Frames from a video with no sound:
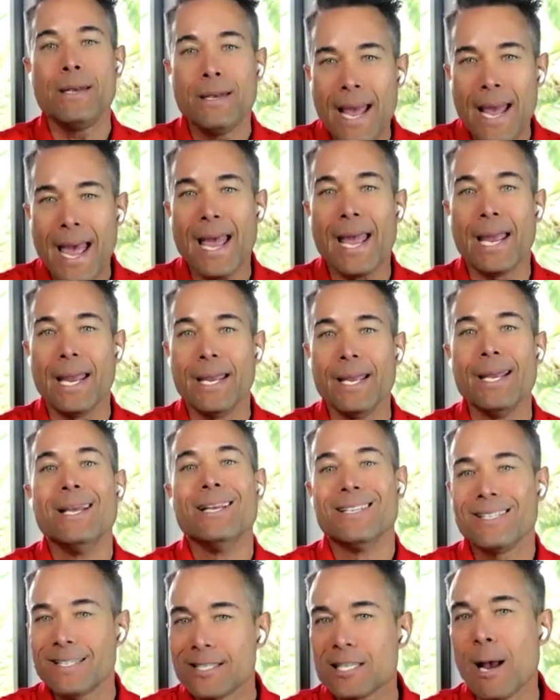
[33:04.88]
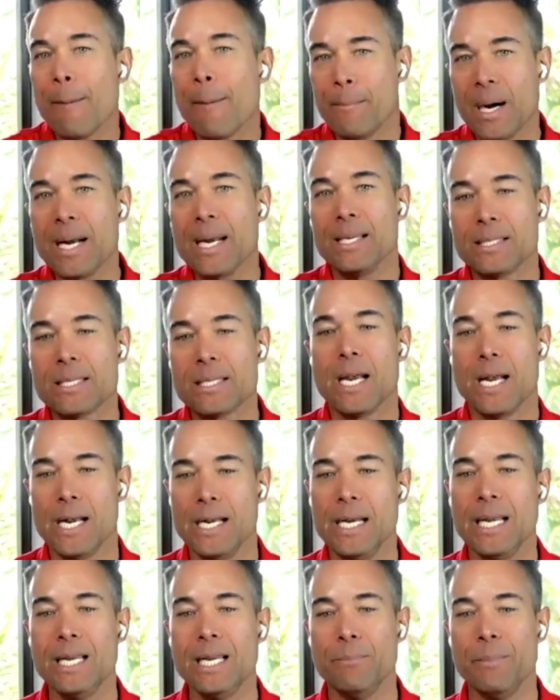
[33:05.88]
day somebody's going to
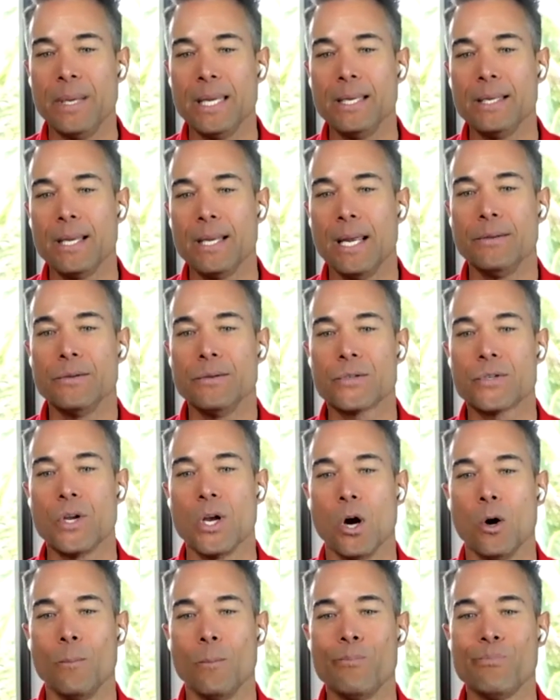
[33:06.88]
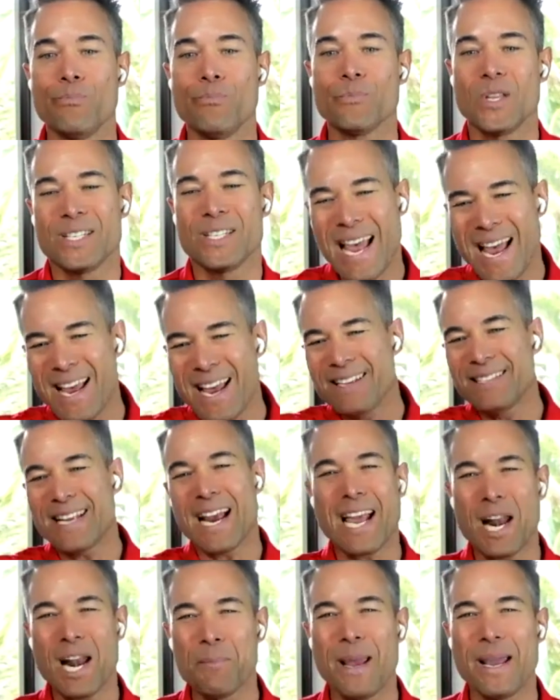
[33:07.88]
need me. And so does that
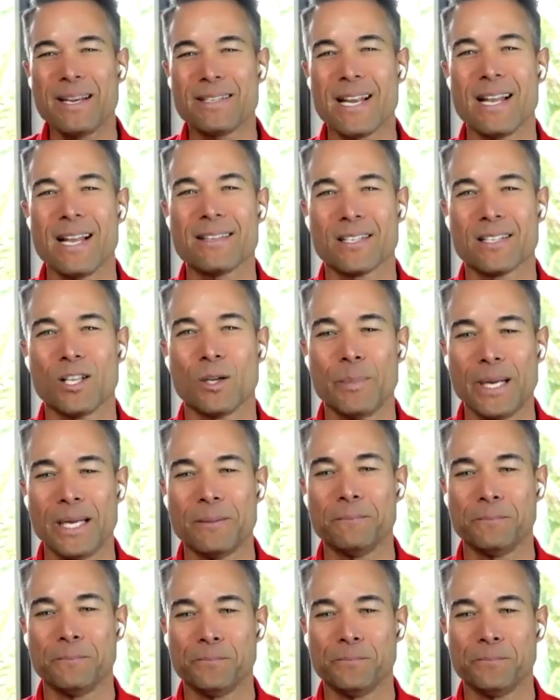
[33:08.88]
kind of make sense a little bit? Yeah,